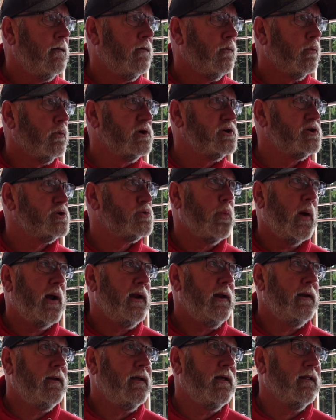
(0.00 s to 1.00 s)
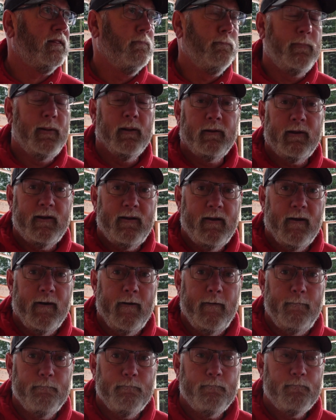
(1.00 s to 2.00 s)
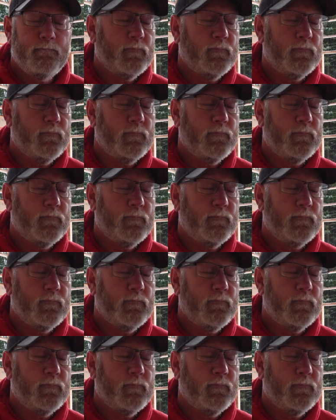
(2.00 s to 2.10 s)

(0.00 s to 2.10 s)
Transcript: We're just waiting to get the building done,